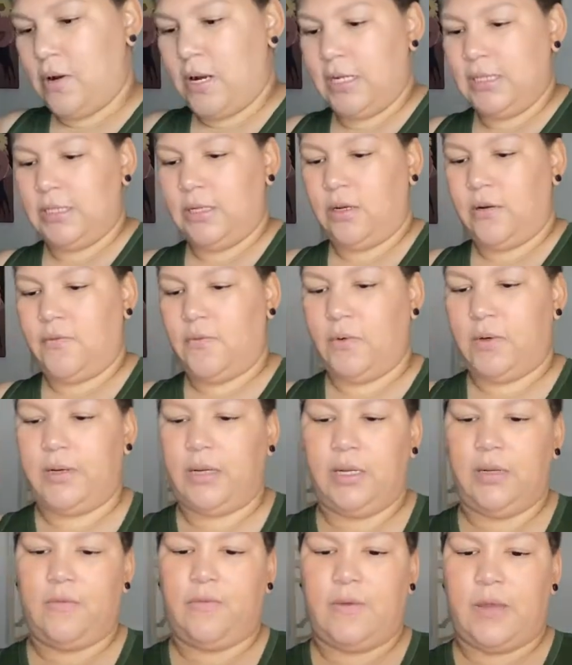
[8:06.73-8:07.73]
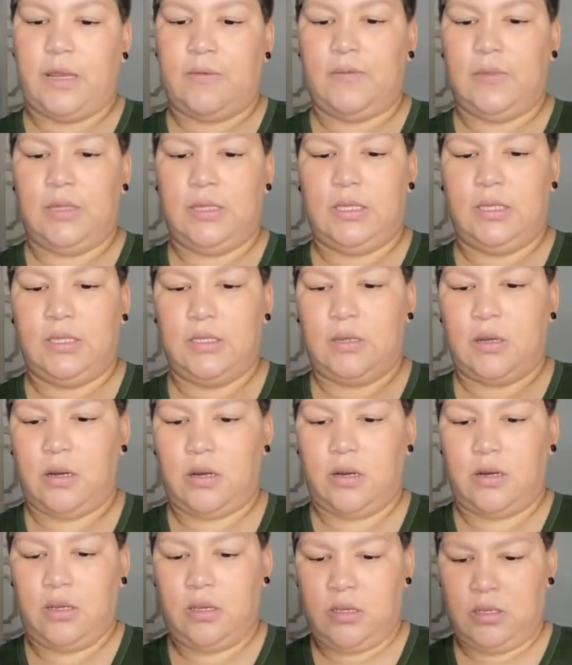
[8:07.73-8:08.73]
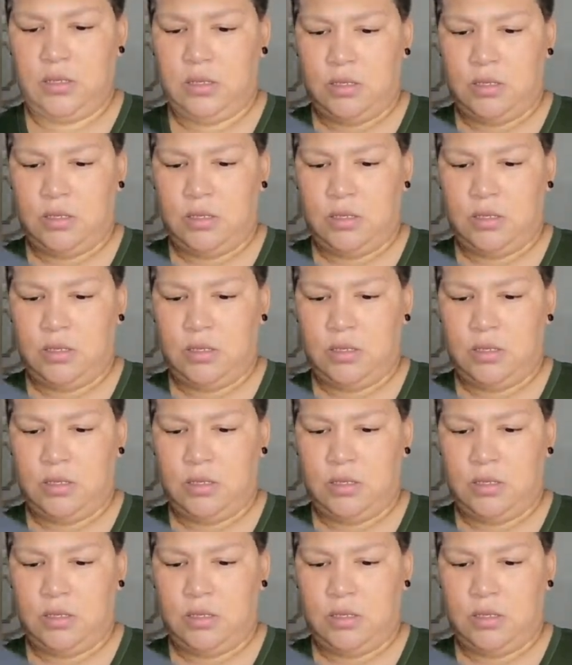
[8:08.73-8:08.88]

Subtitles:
price, $34.95, and these are